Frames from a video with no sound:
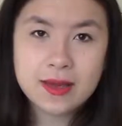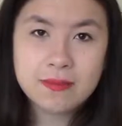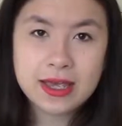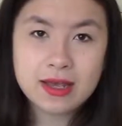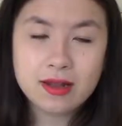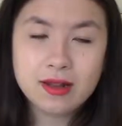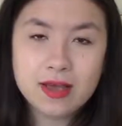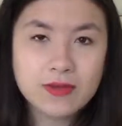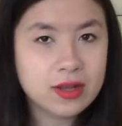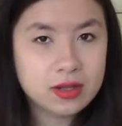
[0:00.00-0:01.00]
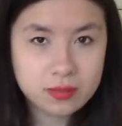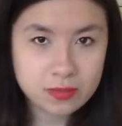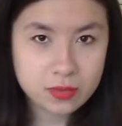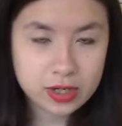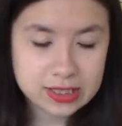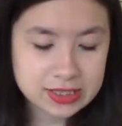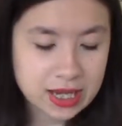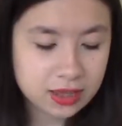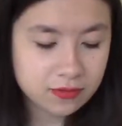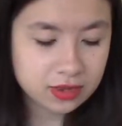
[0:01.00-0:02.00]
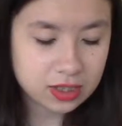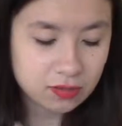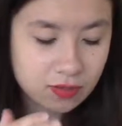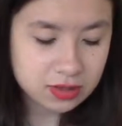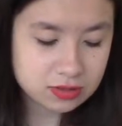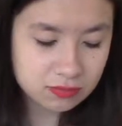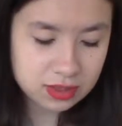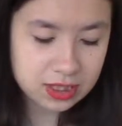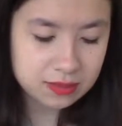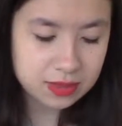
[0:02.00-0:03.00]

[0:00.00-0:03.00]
make life a little bit more easier, and the fact that it runs off the